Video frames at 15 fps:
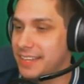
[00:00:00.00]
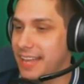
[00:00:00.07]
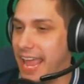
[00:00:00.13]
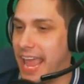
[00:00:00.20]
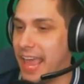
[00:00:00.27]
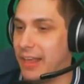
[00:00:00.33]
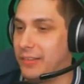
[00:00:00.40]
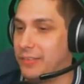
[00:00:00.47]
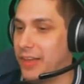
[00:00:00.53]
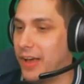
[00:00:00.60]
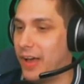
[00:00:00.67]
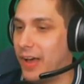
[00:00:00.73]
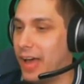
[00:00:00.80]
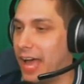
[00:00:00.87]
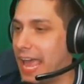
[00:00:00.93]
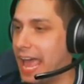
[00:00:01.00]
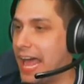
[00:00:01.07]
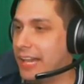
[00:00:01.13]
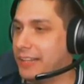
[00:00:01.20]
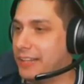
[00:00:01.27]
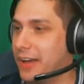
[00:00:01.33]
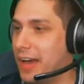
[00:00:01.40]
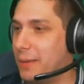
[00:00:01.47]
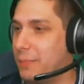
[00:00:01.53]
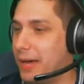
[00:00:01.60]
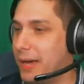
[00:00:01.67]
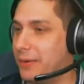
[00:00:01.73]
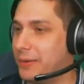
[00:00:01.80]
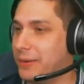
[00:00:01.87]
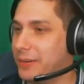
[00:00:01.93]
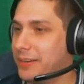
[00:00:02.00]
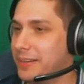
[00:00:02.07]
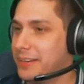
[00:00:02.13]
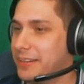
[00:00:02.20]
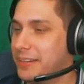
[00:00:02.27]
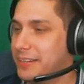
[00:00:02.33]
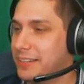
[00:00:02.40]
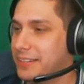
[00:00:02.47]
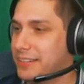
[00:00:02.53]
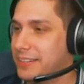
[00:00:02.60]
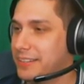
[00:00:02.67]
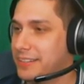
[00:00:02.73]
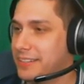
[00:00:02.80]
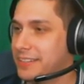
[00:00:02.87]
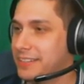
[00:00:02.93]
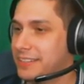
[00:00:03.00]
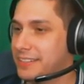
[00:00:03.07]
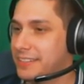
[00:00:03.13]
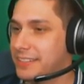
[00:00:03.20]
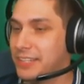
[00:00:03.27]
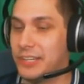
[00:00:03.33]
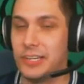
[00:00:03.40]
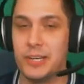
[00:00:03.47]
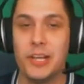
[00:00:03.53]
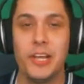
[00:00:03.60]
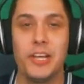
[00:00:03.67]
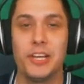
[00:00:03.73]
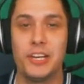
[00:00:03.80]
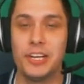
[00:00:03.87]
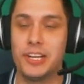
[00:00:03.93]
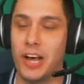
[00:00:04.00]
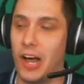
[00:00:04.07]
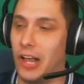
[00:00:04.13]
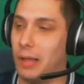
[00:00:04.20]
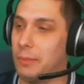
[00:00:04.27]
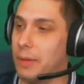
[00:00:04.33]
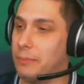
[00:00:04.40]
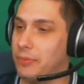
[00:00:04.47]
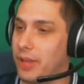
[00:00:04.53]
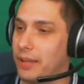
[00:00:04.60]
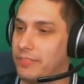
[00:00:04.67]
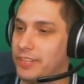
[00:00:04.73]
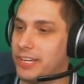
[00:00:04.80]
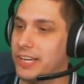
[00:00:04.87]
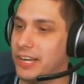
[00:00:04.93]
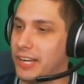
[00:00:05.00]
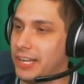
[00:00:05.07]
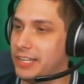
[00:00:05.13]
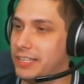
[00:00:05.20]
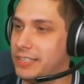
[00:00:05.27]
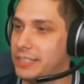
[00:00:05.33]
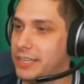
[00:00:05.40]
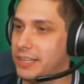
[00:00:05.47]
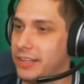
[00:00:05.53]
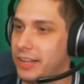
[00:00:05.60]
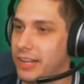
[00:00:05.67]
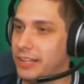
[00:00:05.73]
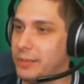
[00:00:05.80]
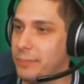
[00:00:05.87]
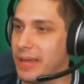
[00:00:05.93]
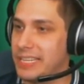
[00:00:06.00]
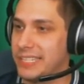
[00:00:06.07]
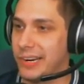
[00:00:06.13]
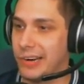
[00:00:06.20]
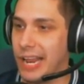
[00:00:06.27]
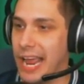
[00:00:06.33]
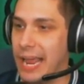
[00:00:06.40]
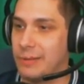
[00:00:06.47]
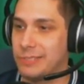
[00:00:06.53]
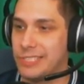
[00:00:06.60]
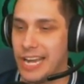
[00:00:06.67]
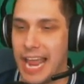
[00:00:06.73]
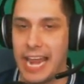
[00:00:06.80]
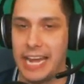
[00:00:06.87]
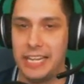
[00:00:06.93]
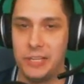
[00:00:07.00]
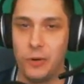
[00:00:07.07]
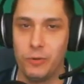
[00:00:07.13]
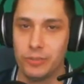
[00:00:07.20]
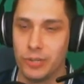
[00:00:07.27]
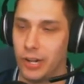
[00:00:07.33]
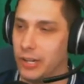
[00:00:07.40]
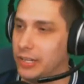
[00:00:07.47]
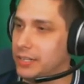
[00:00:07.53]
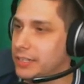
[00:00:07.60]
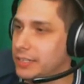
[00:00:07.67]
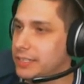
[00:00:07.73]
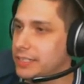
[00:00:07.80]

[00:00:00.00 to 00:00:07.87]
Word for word: I Hell won. No. Hell no, I'm out. Yes. All right. Good. Good call on my bluff. Good call. Good call. The best card I had was an eighty overall.